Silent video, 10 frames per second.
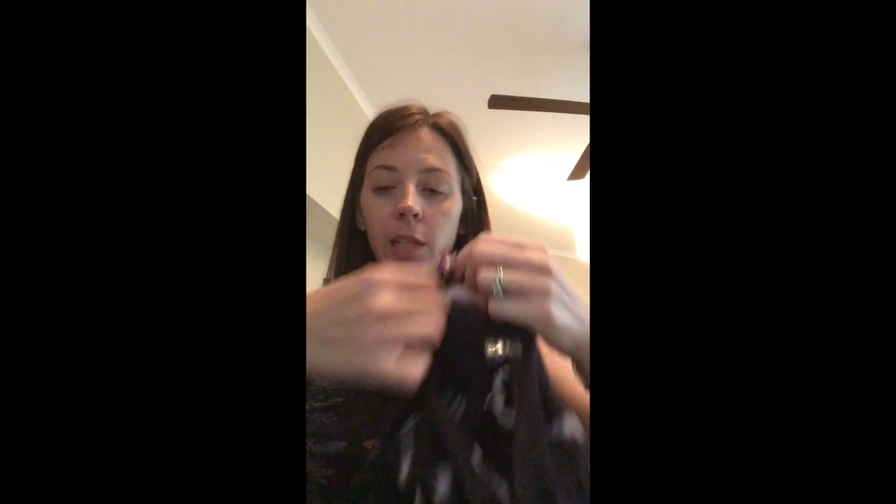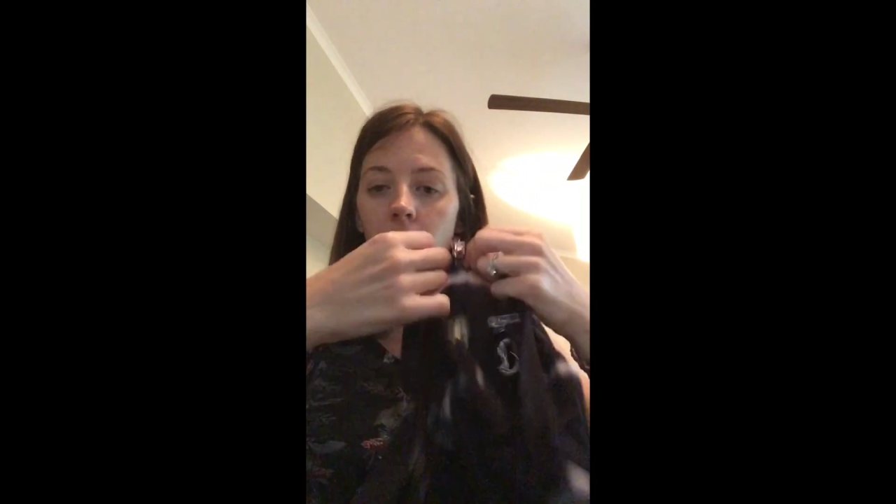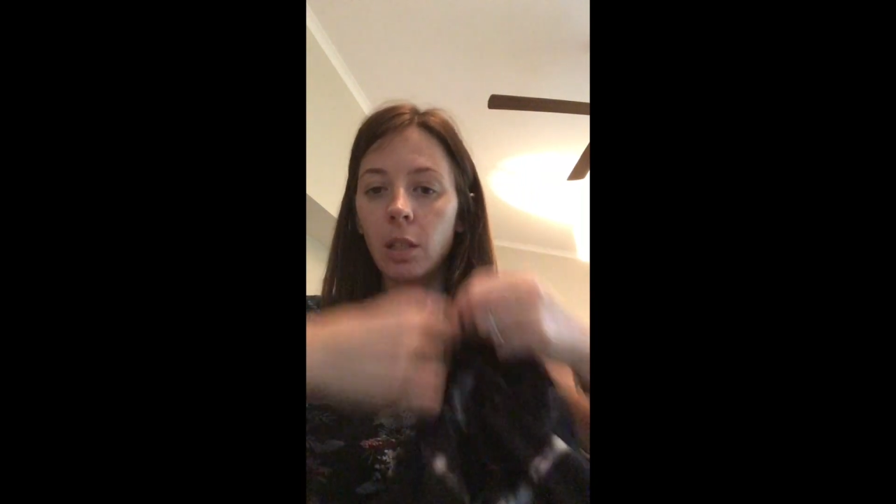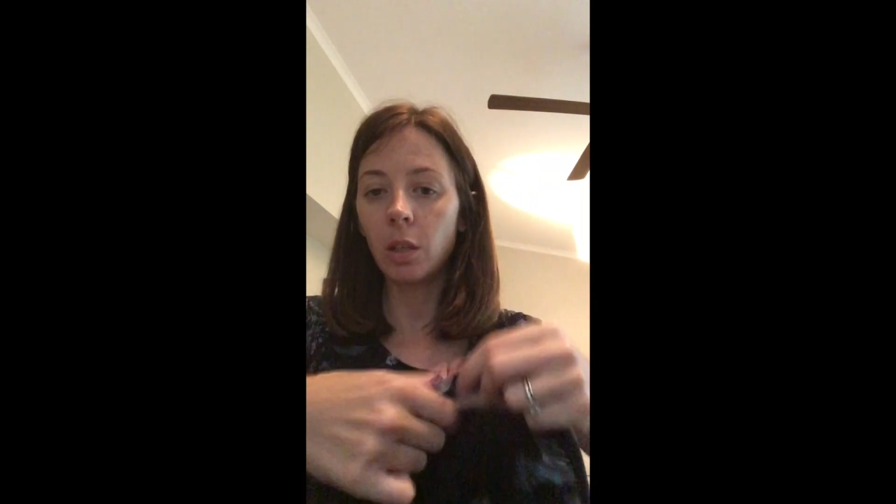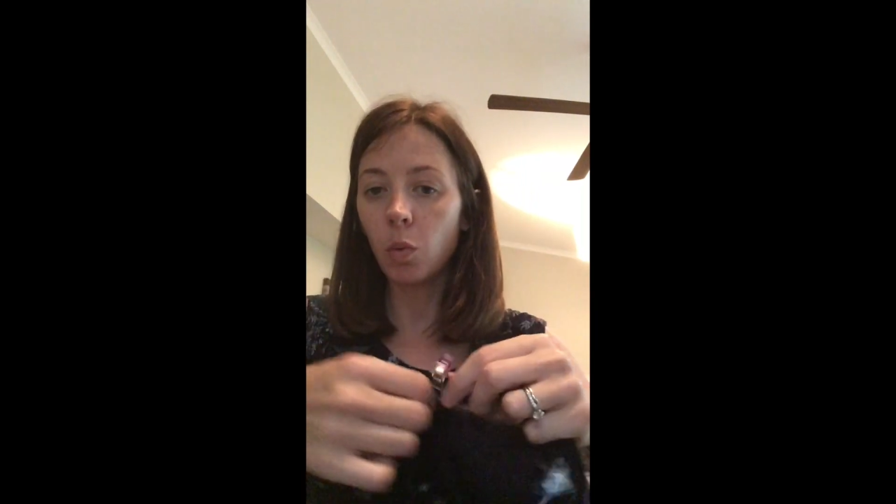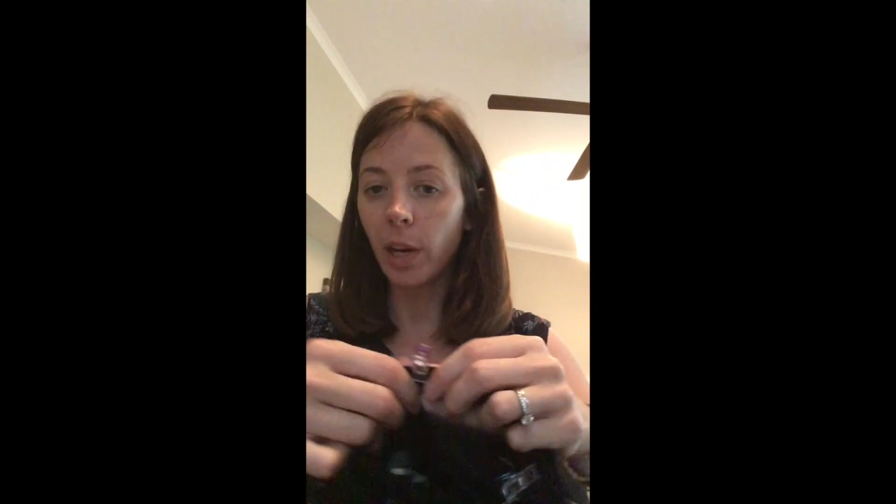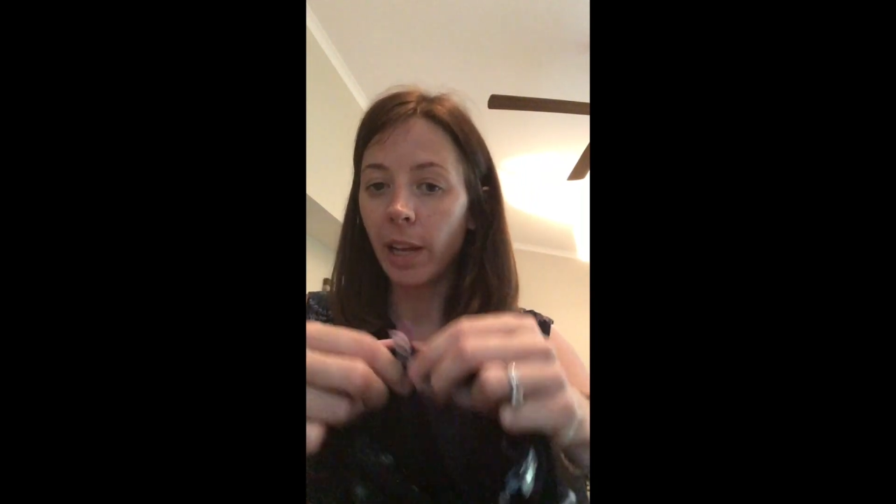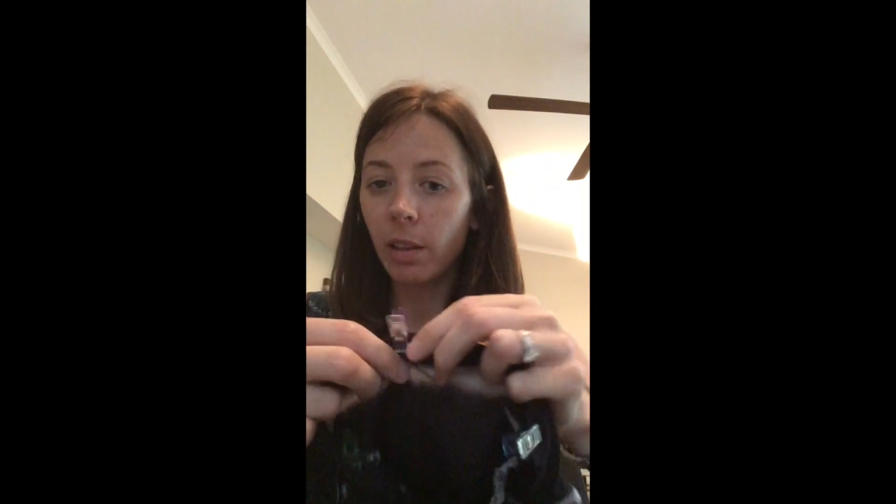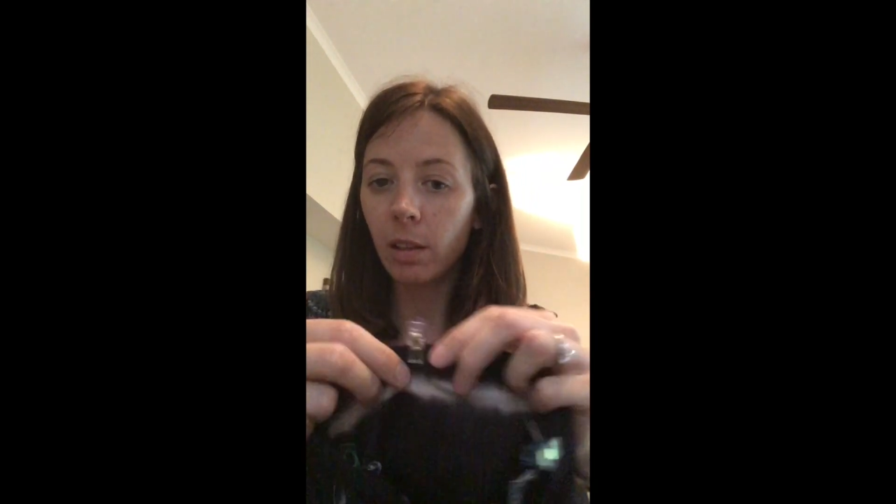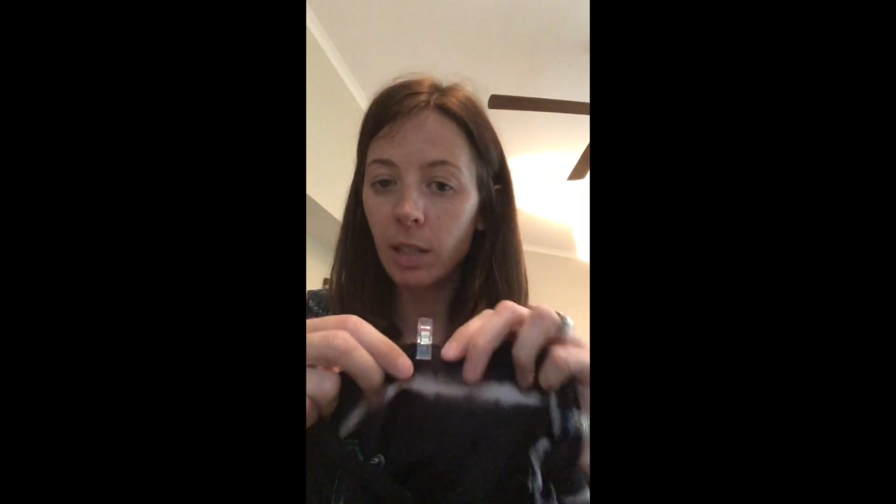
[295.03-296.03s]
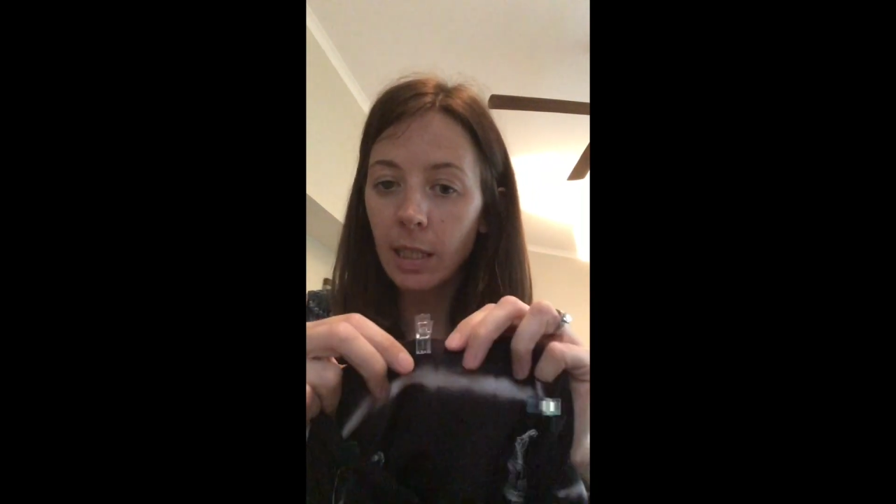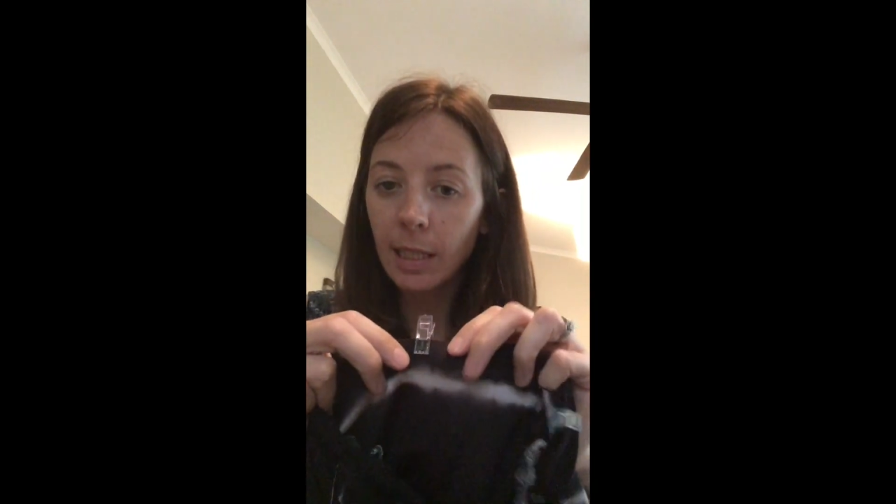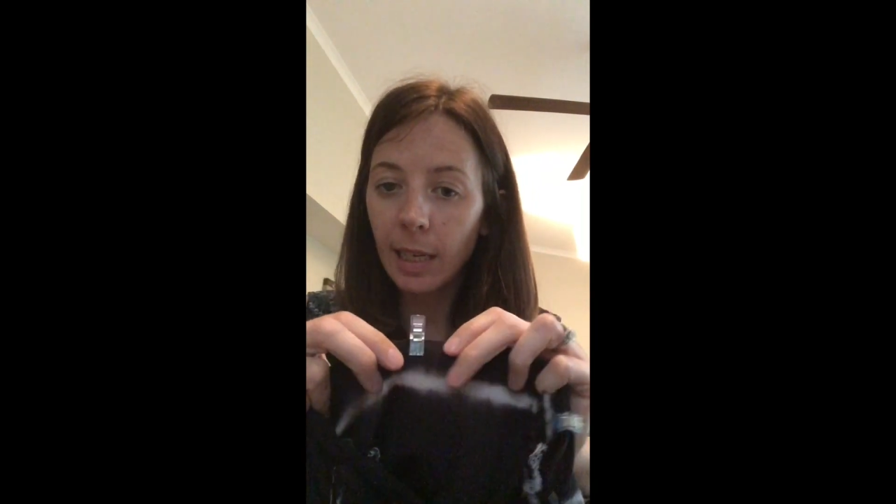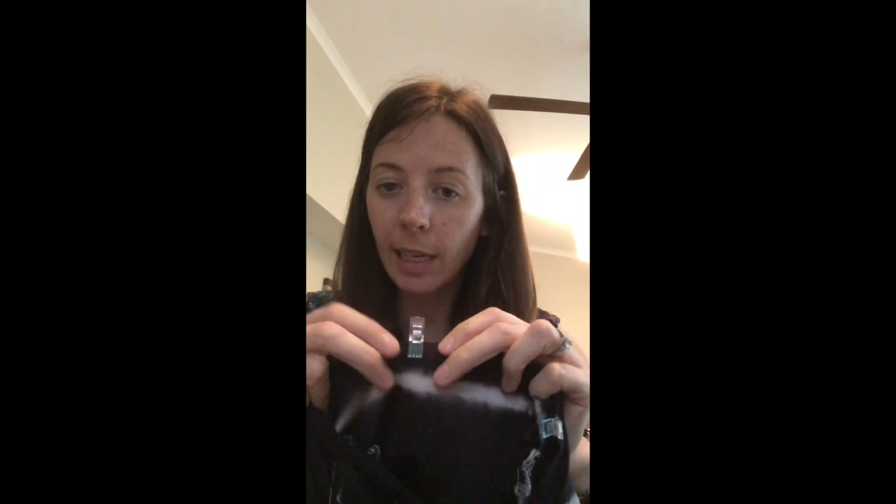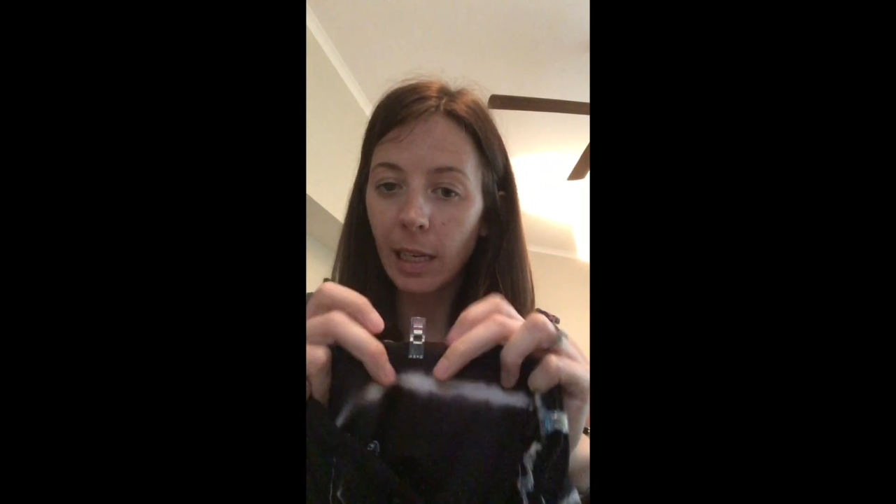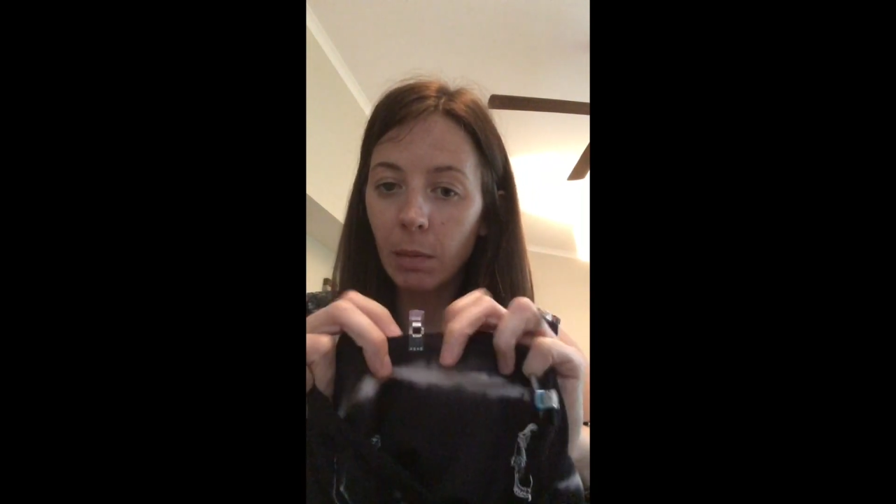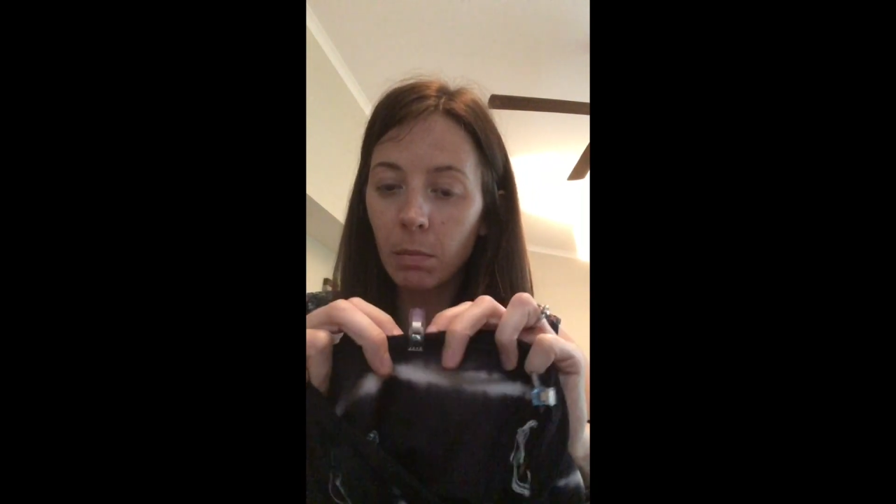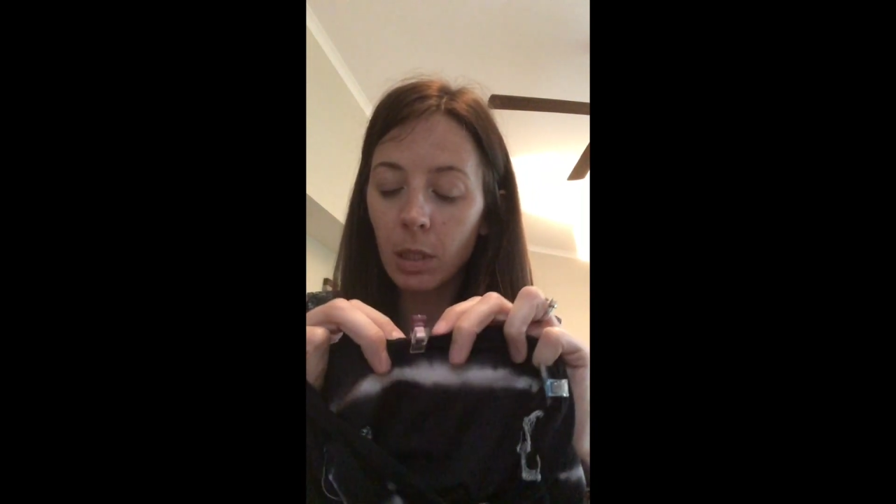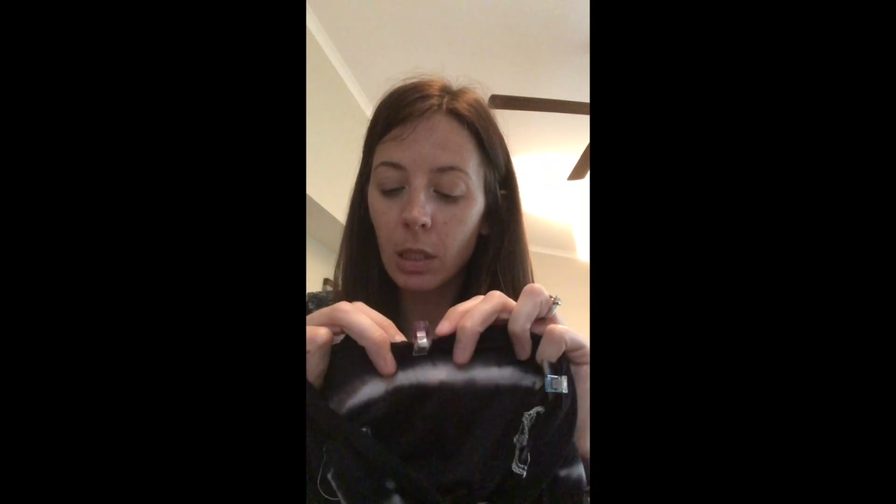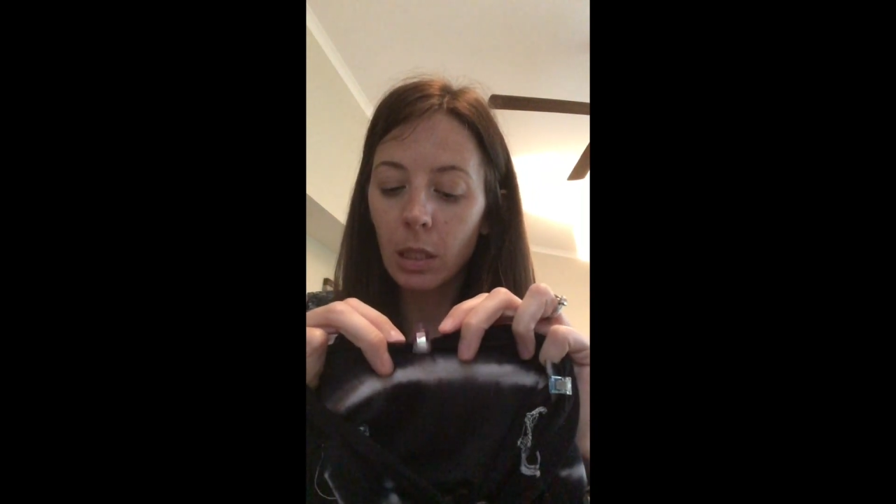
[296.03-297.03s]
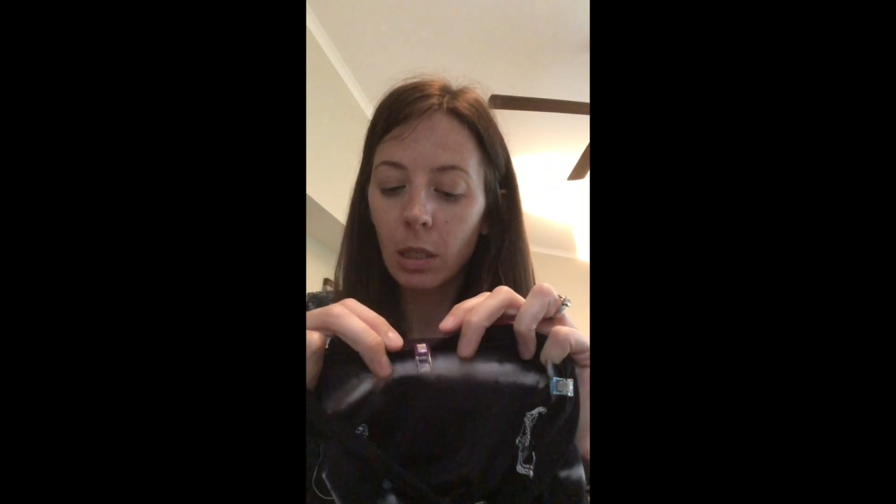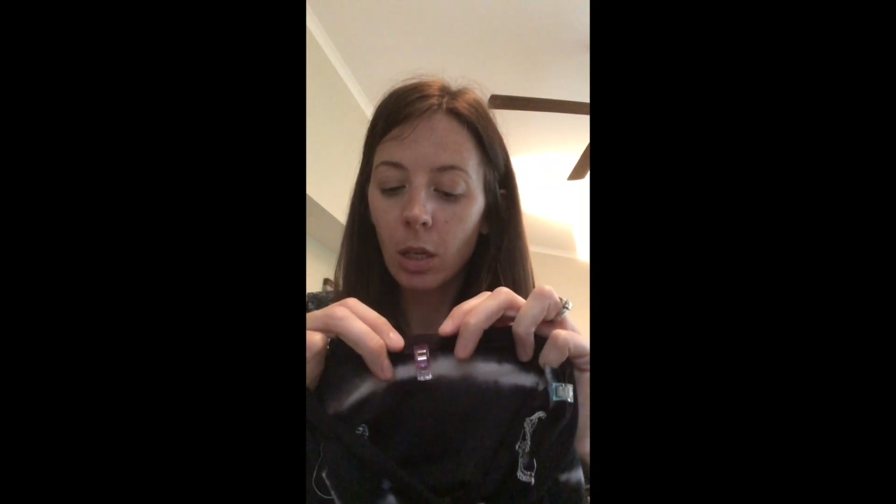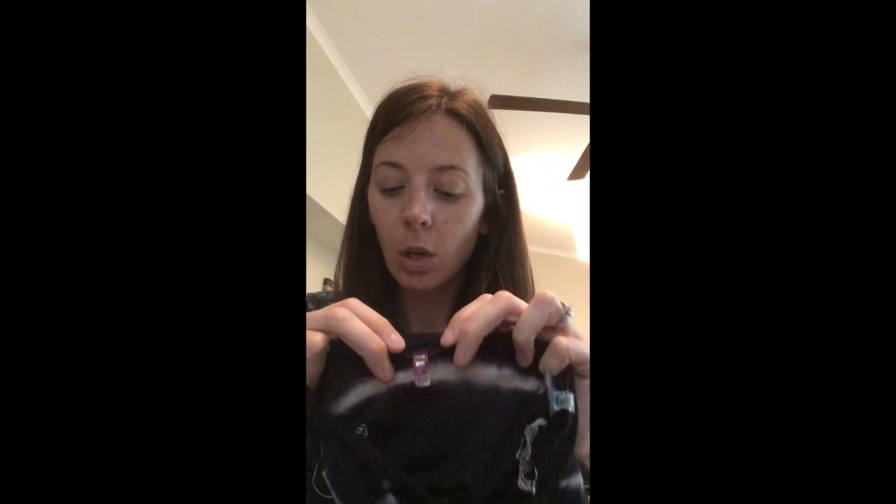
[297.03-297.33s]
such a way that the seams